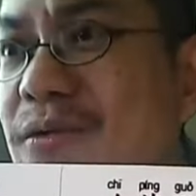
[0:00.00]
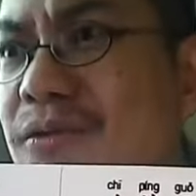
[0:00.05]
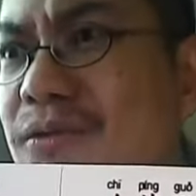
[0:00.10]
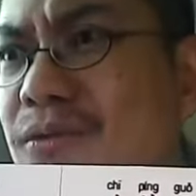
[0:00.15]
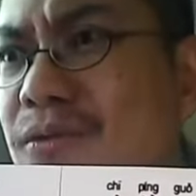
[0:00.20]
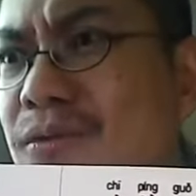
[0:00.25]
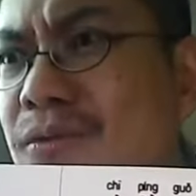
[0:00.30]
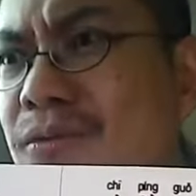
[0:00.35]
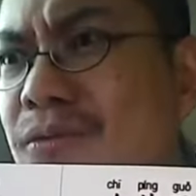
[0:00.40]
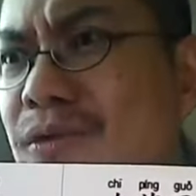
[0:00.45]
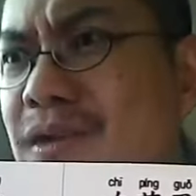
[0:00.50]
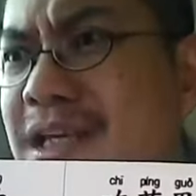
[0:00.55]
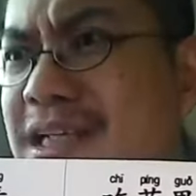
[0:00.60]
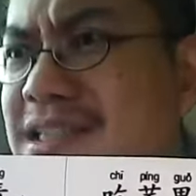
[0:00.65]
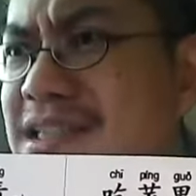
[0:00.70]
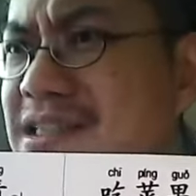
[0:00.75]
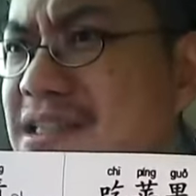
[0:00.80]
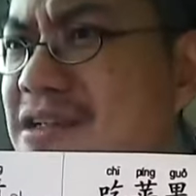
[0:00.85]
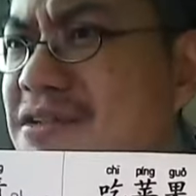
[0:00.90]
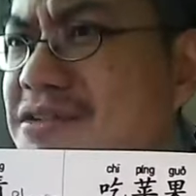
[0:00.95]
Ooh, that
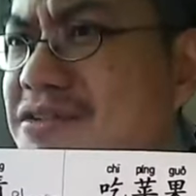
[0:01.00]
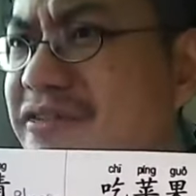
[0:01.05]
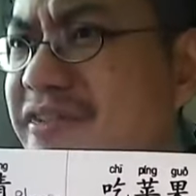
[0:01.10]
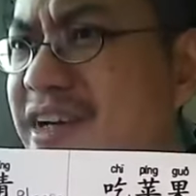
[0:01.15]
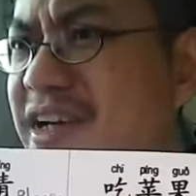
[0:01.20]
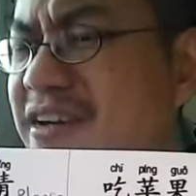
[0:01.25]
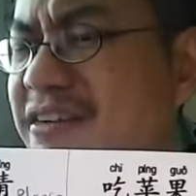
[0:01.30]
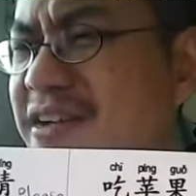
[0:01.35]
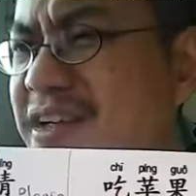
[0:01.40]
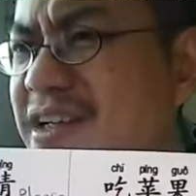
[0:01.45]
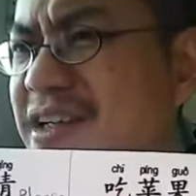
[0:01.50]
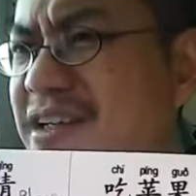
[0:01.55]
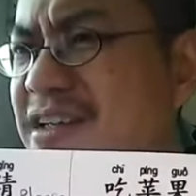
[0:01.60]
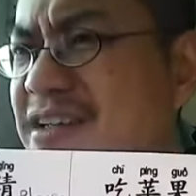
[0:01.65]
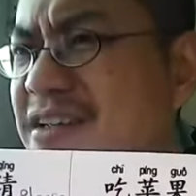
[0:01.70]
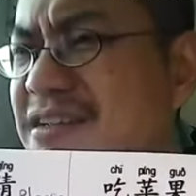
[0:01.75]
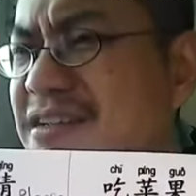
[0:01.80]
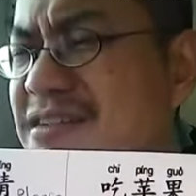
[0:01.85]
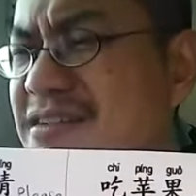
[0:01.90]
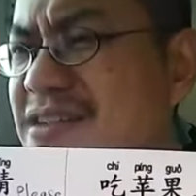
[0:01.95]
sounds very
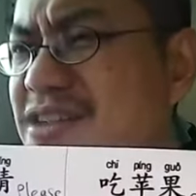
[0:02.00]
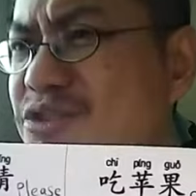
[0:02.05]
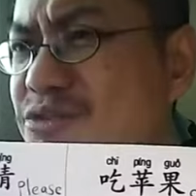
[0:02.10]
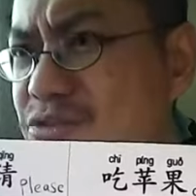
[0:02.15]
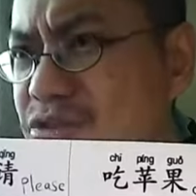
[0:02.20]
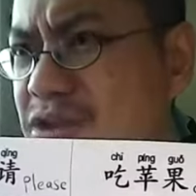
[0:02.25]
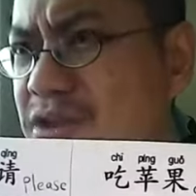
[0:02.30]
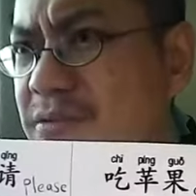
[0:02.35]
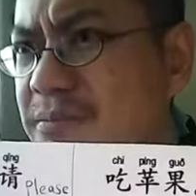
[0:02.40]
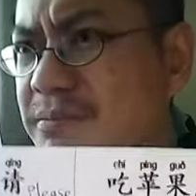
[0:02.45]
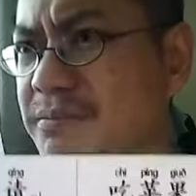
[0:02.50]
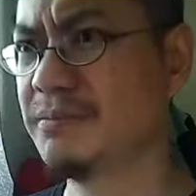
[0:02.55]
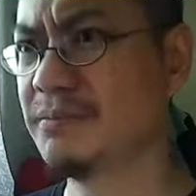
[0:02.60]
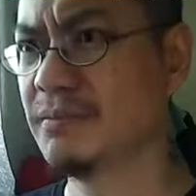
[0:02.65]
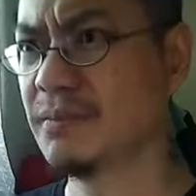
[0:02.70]
strong.